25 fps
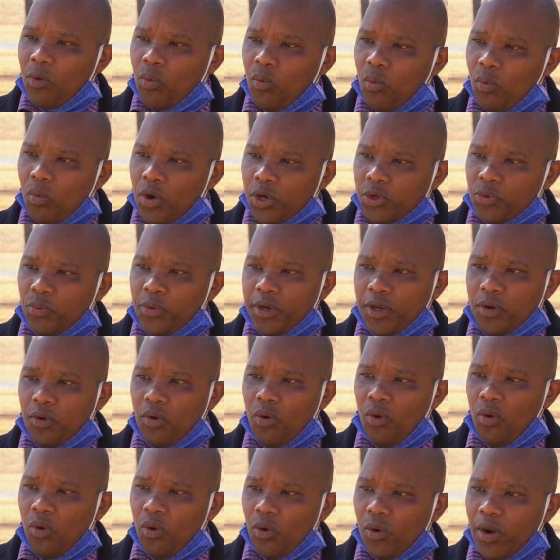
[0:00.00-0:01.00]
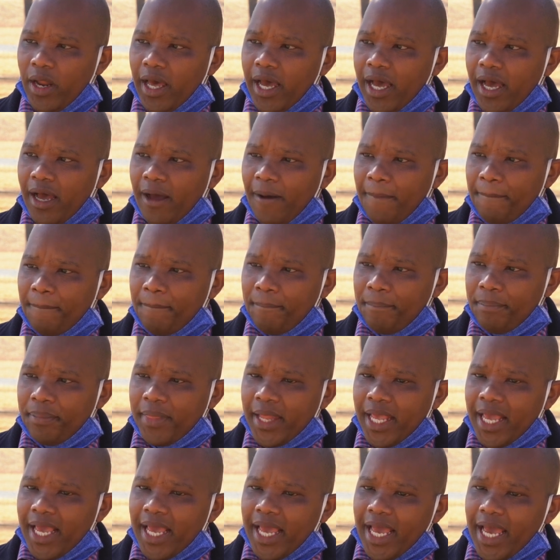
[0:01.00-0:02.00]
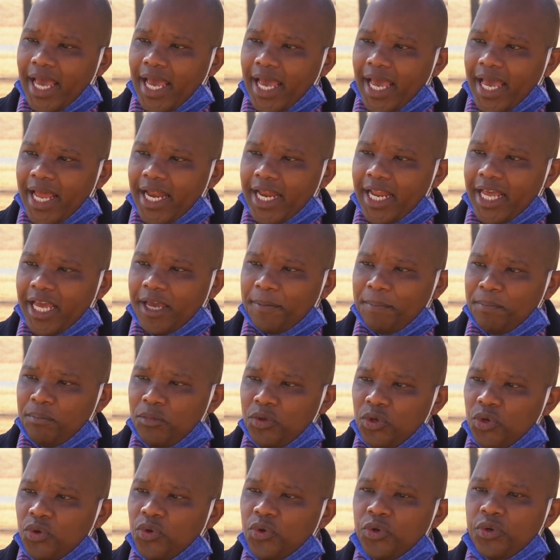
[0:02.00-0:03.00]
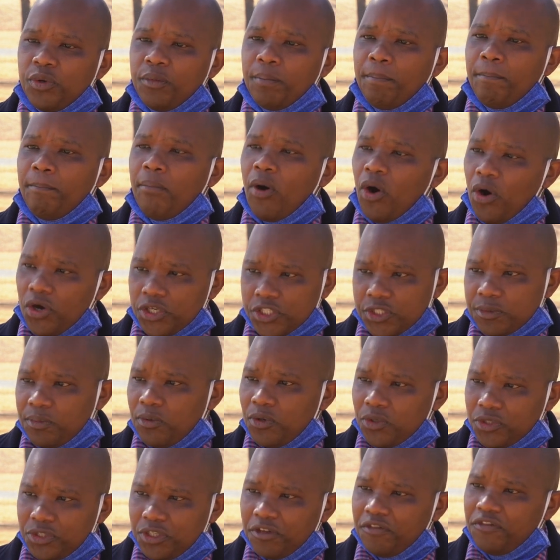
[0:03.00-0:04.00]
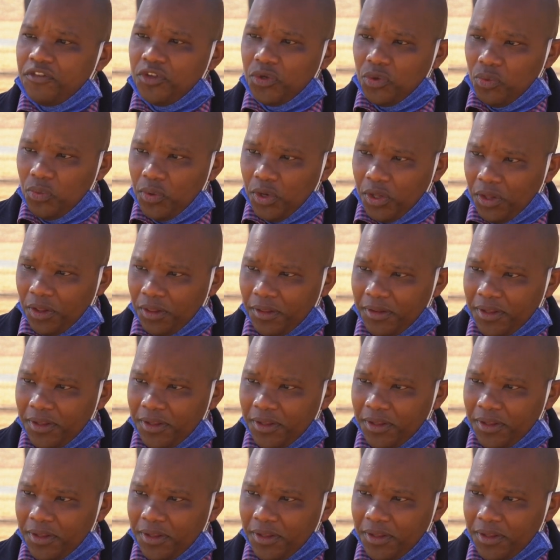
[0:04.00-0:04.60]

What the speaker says: what we call an immune passport, if you will.